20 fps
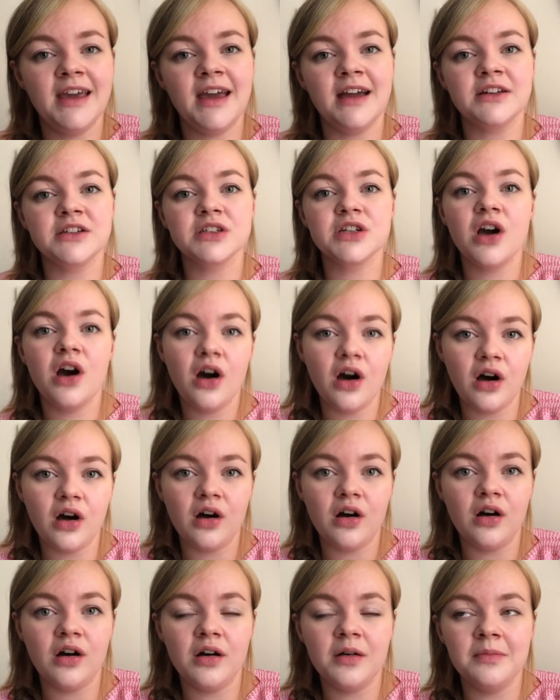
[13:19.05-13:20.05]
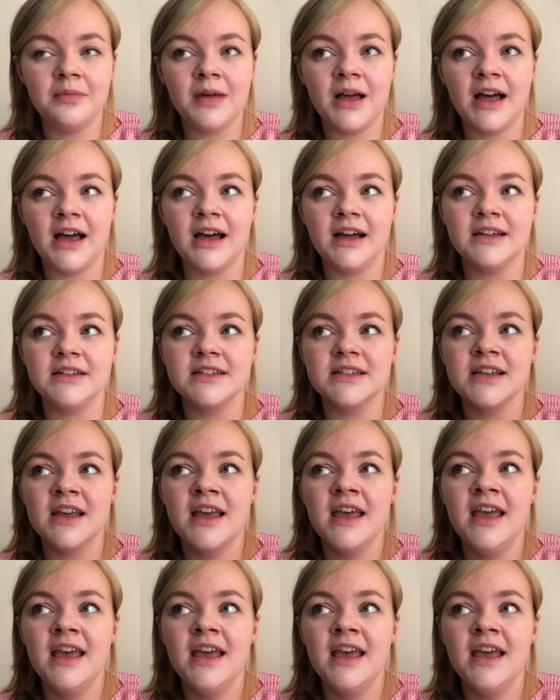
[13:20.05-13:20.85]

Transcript: and calm, and